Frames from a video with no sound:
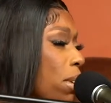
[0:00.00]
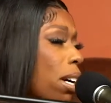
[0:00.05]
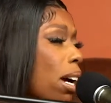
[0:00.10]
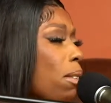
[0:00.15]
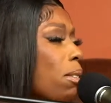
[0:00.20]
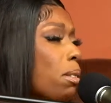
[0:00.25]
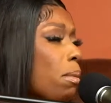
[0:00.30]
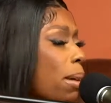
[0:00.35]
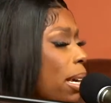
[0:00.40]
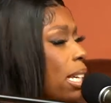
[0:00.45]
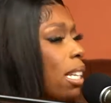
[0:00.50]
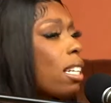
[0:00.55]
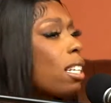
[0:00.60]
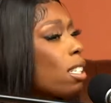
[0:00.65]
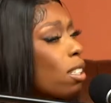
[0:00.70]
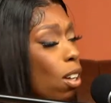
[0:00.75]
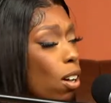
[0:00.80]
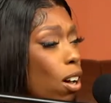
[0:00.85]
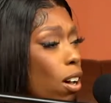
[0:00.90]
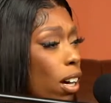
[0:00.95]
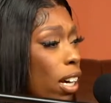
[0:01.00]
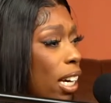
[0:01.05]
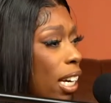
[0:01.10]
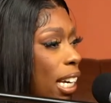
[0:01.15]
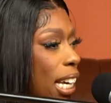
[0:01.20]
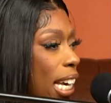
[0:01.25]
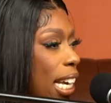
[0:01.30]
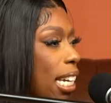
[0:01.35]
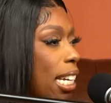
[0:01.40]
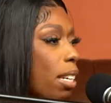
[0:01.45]
I was making a song,
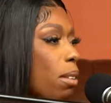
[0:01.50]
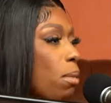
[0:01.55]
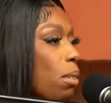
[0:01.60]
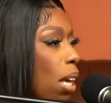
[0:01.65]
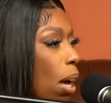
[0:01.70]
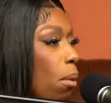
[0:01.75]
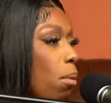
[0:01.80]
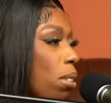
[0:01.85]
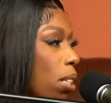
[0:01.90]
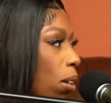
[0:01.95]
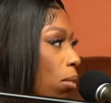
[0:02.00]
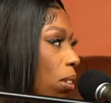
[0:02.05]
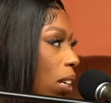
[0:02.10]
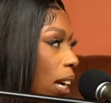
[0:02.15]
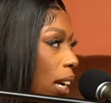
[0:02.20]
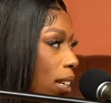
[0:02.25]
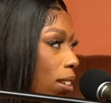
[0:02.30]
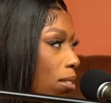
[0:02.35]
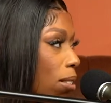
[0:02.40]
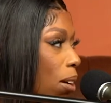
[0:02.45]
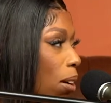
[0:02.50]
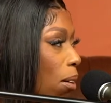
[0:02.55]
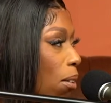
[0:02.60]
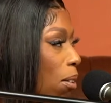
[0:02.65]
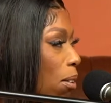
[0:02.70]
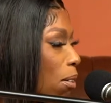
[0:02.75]
and I was on that, you know?